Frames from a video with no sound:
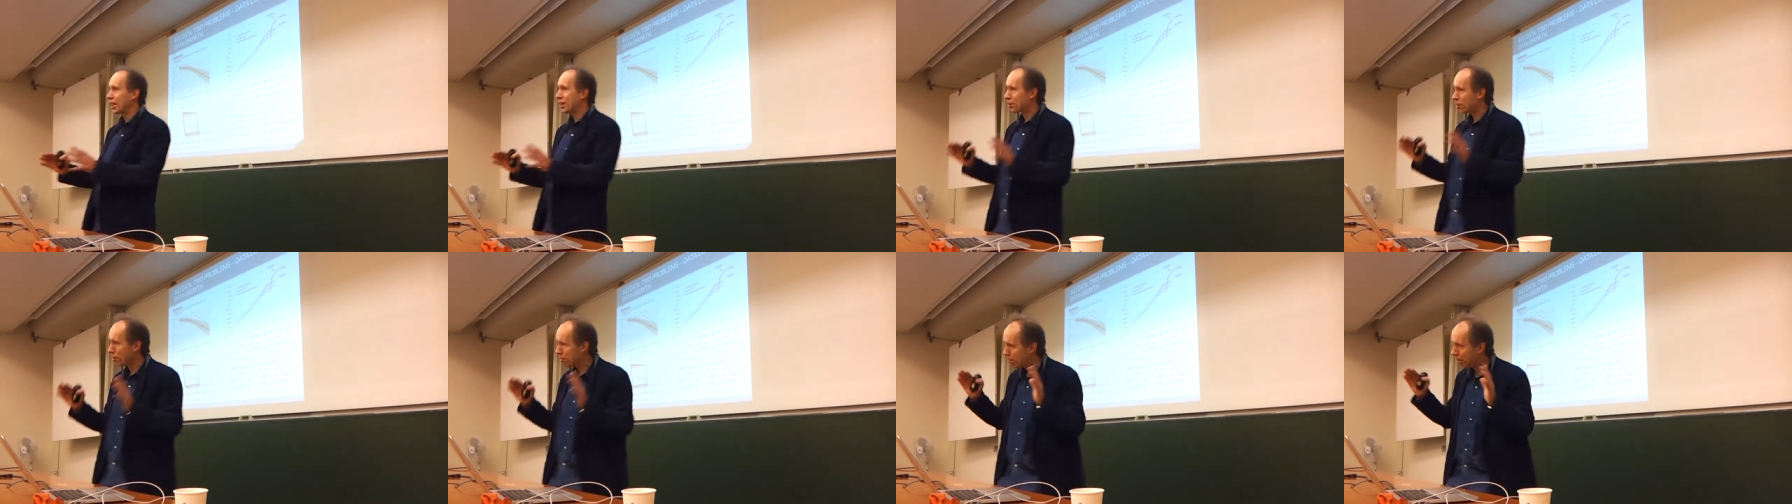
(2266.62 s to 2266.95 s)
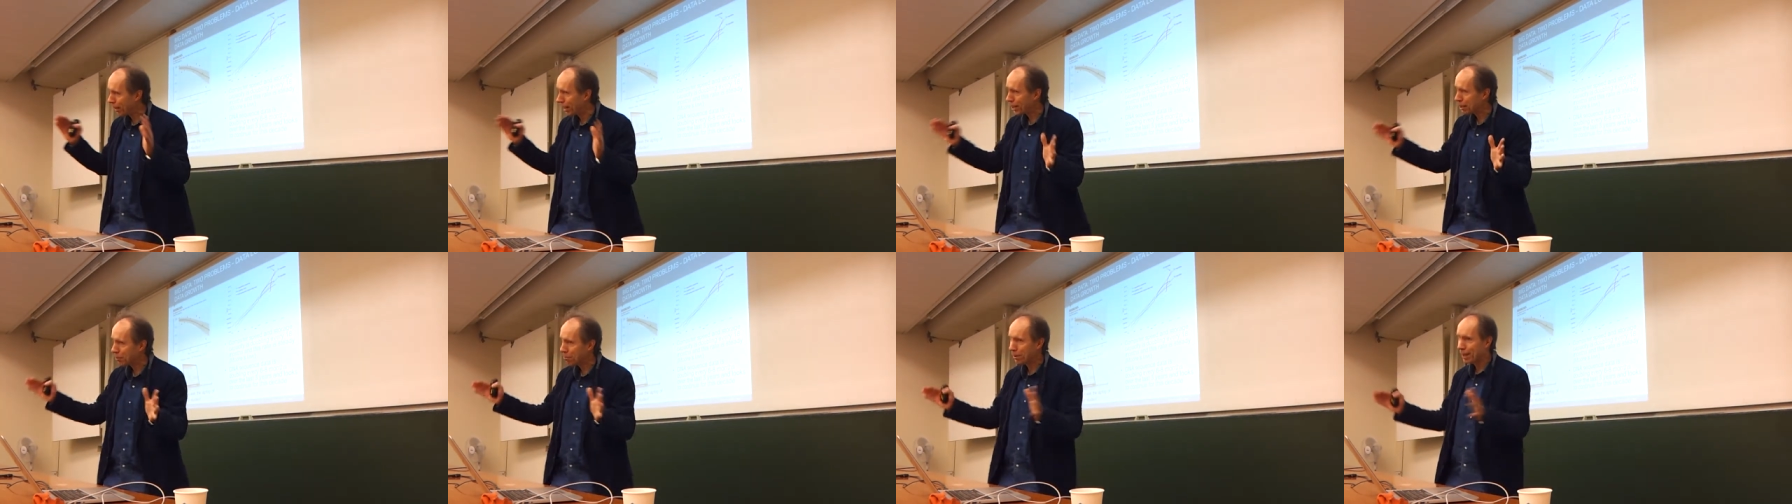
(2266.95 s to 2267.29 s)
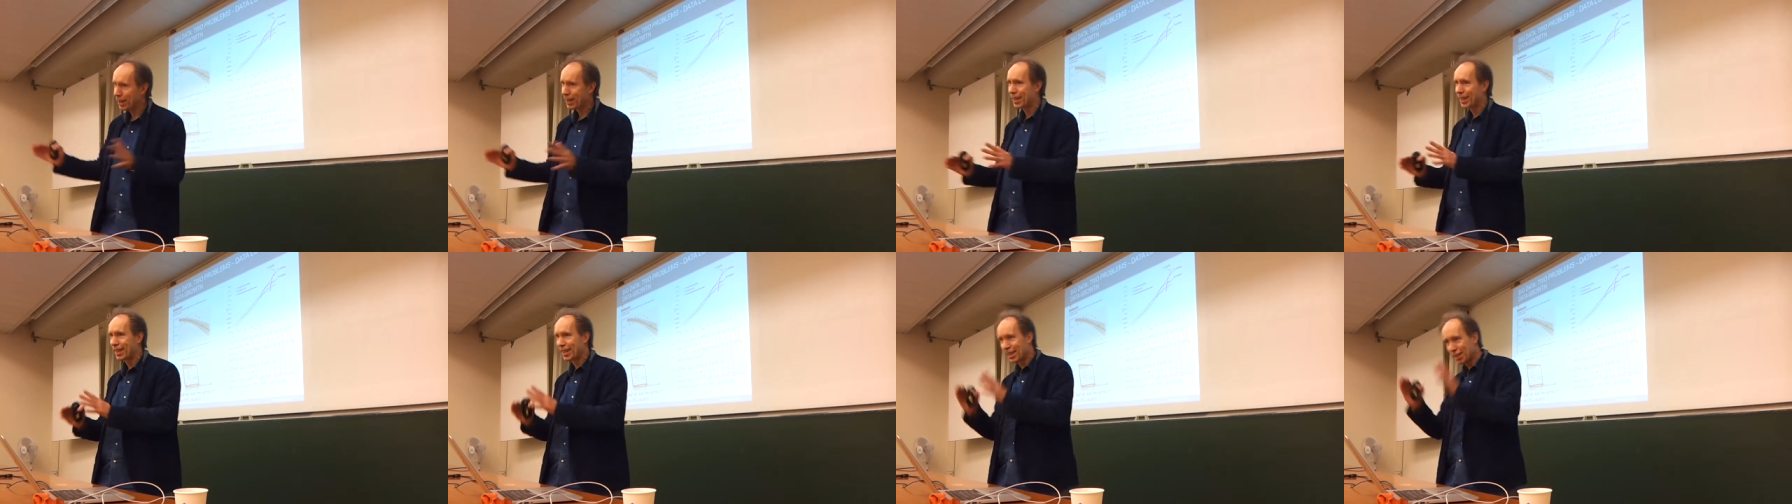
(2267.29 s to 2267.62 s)
now that
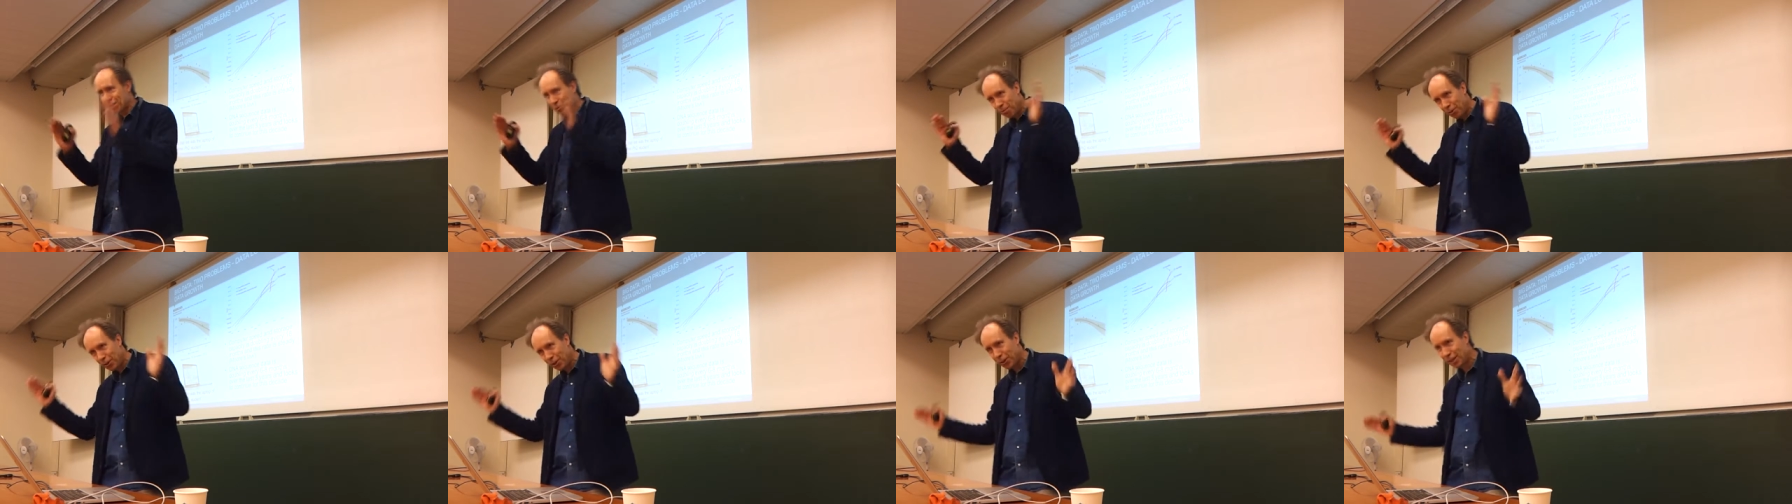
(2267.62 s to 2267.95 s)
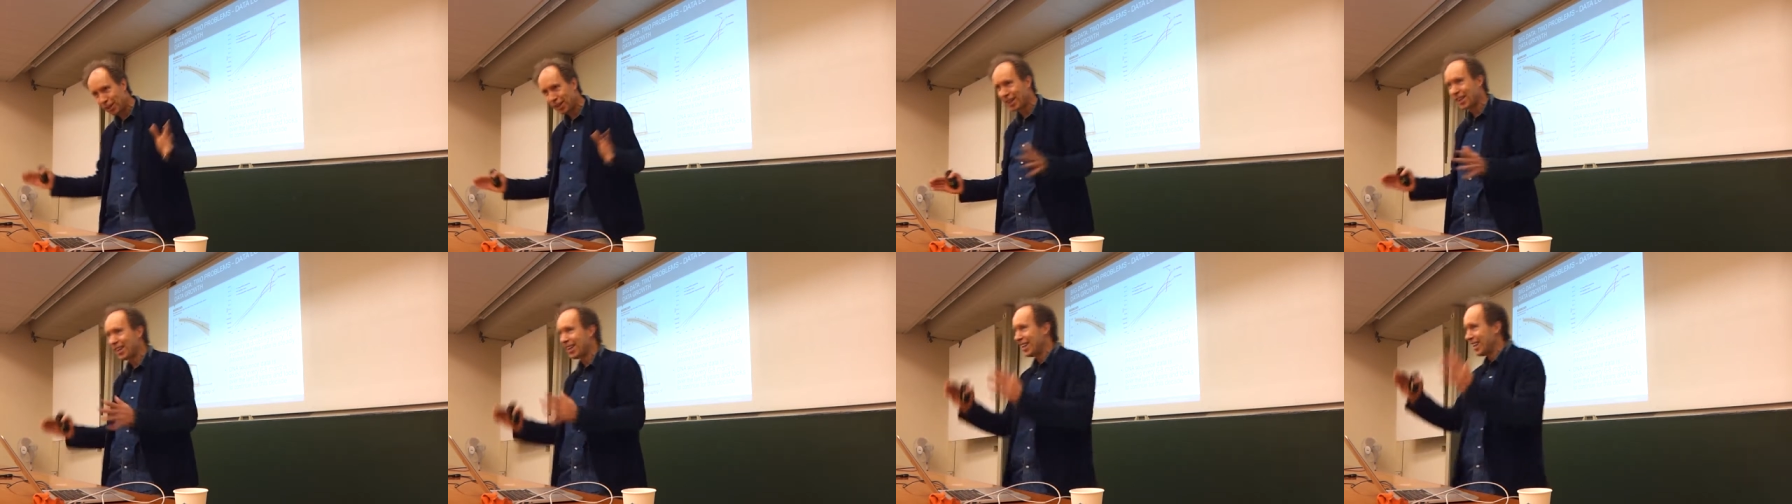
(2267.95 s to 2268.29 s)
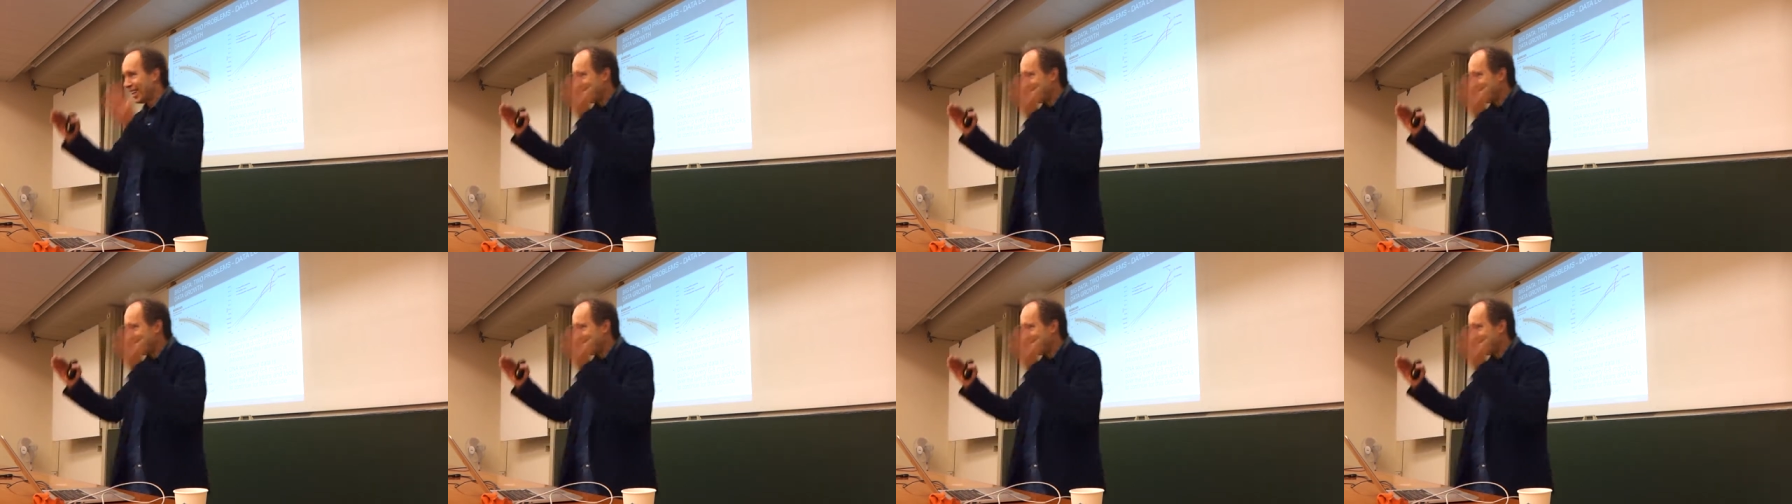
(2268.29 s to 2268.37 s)
biobanking is more